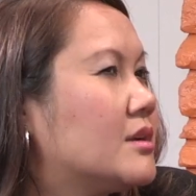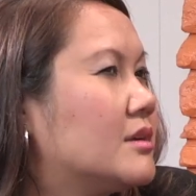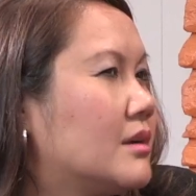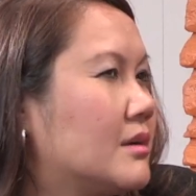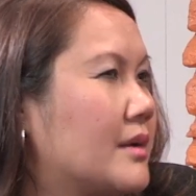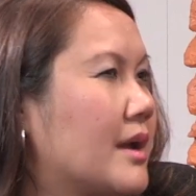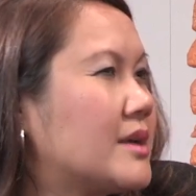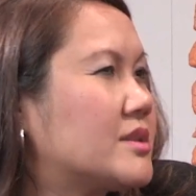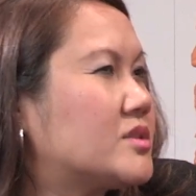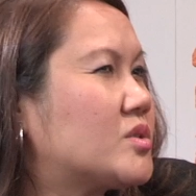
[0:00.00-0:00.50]

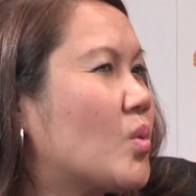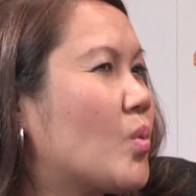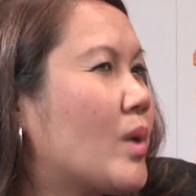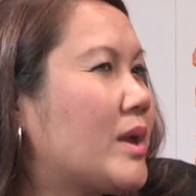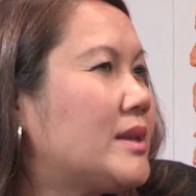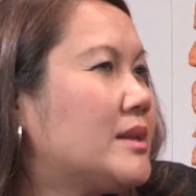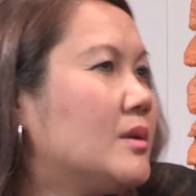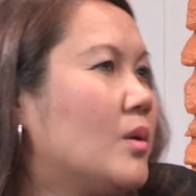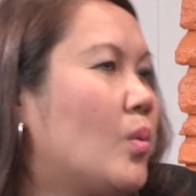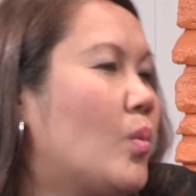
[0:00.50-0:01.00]
Okay, so
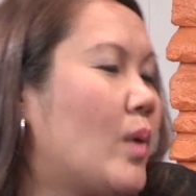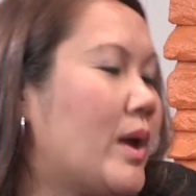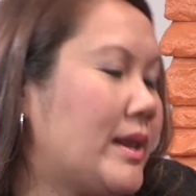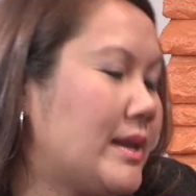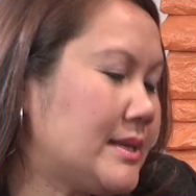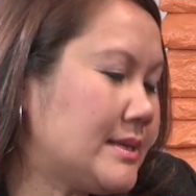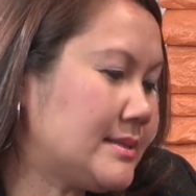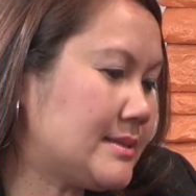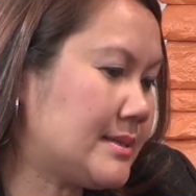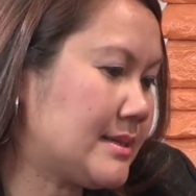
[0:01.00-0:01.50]
when
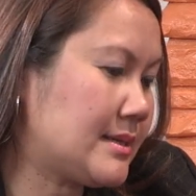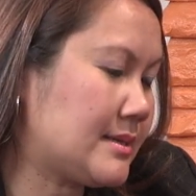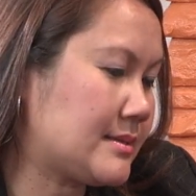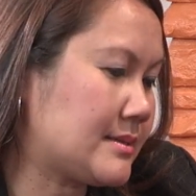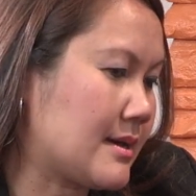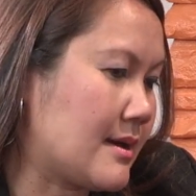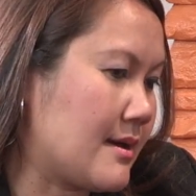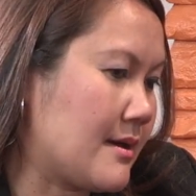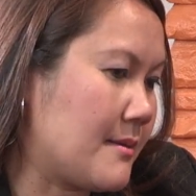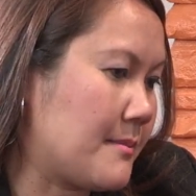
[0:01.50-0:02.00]
is
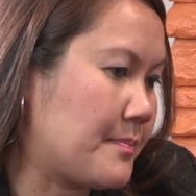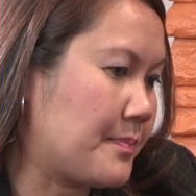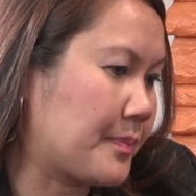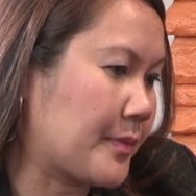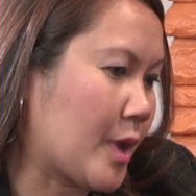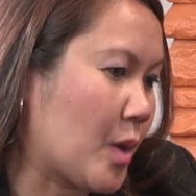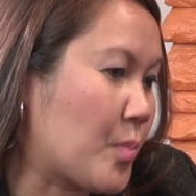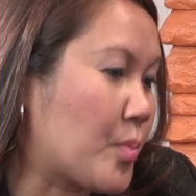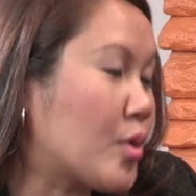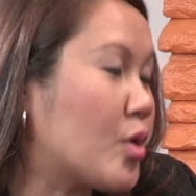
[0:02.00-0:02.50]
it
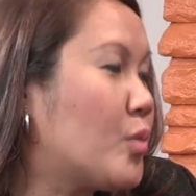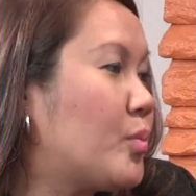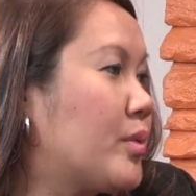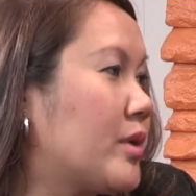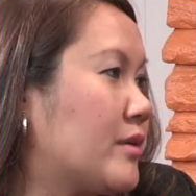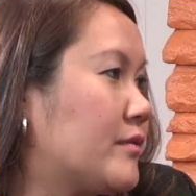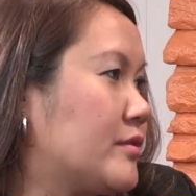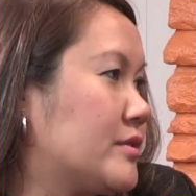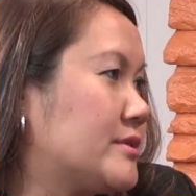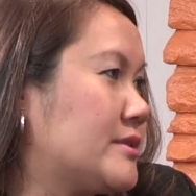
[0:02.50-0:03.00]

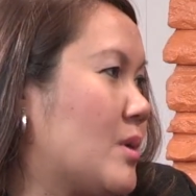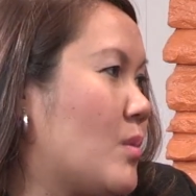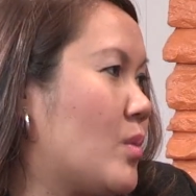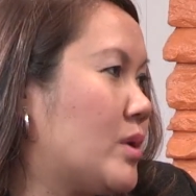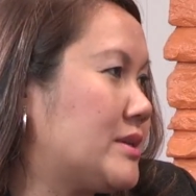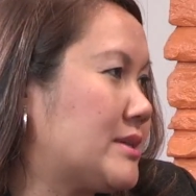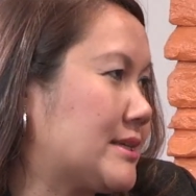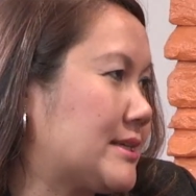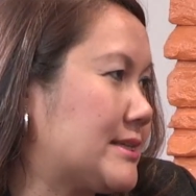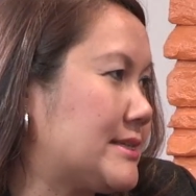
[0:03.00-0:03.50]
appropriate for
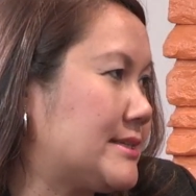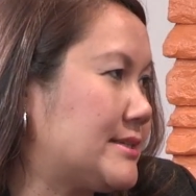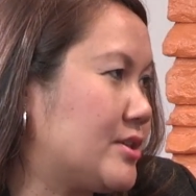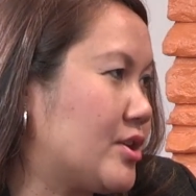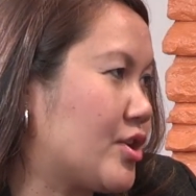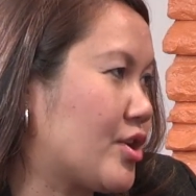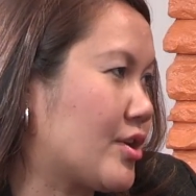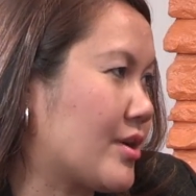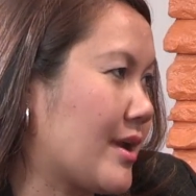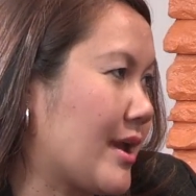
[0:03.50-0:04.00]
someone to
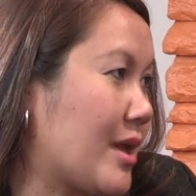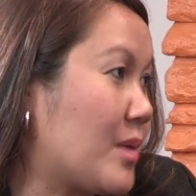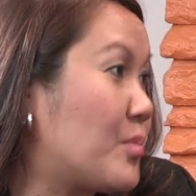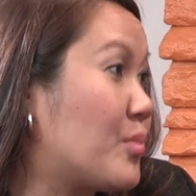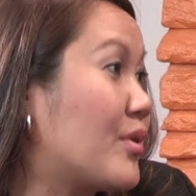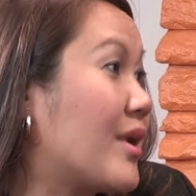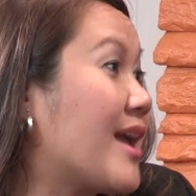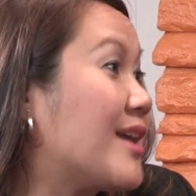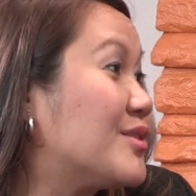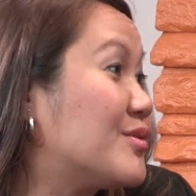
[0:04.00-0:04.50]
consider a
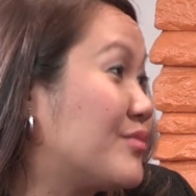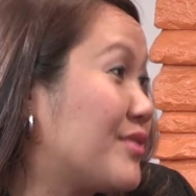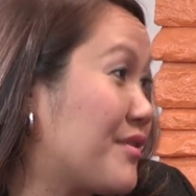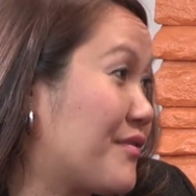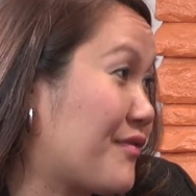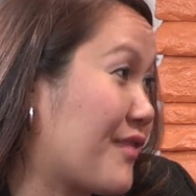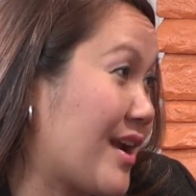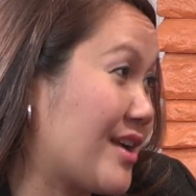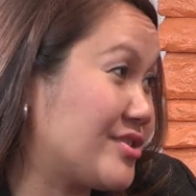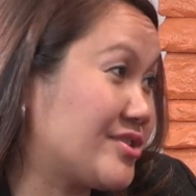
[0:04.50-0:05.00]
brand
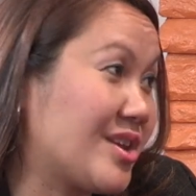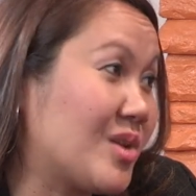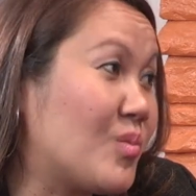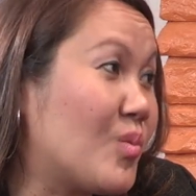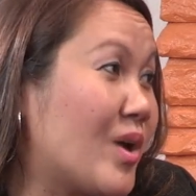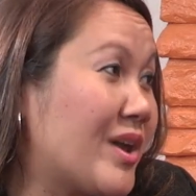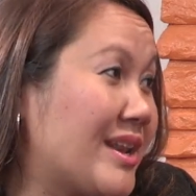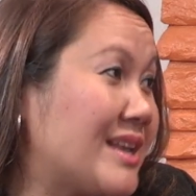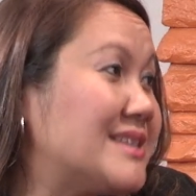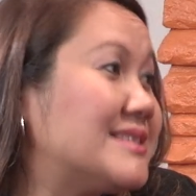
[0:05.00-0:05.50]
refresh, and
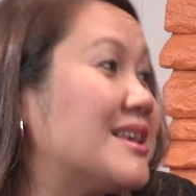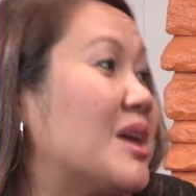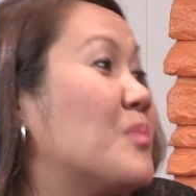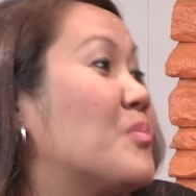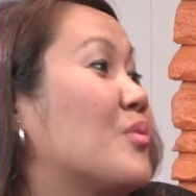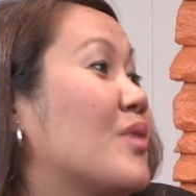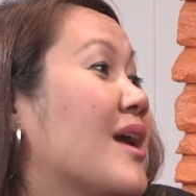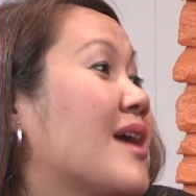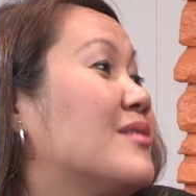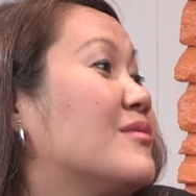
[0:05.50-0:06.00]
what is a
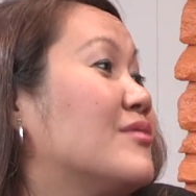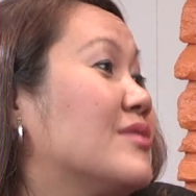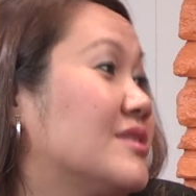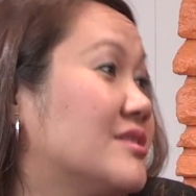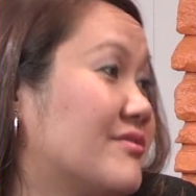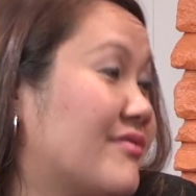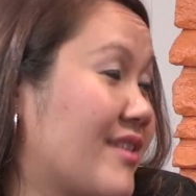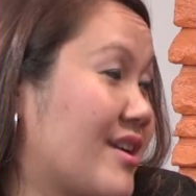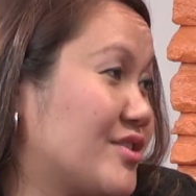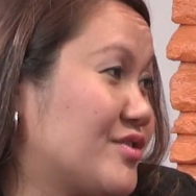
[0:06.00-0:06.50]
brand
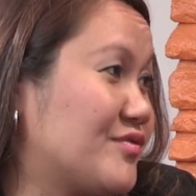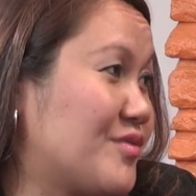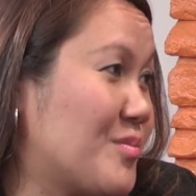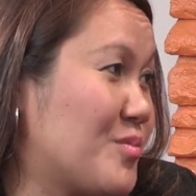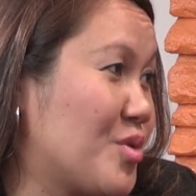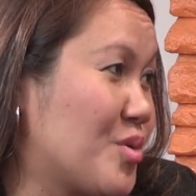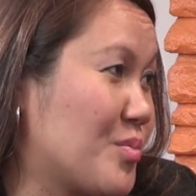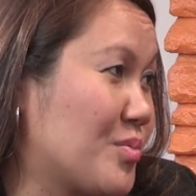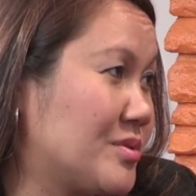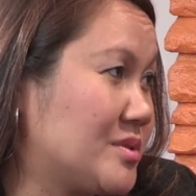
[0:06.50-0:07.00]
refresh
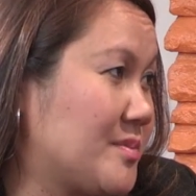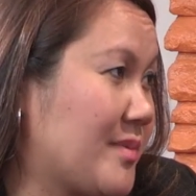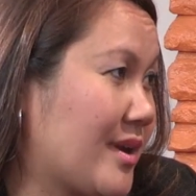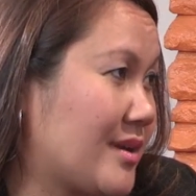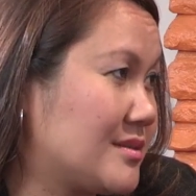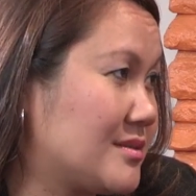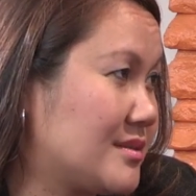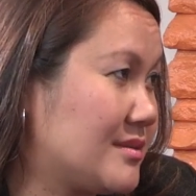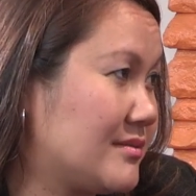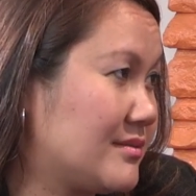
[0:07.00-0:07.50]
from your
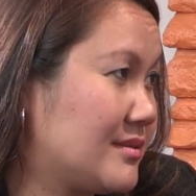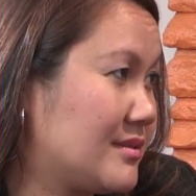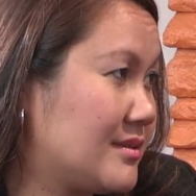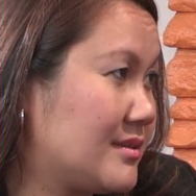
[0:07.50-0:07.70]
perspective?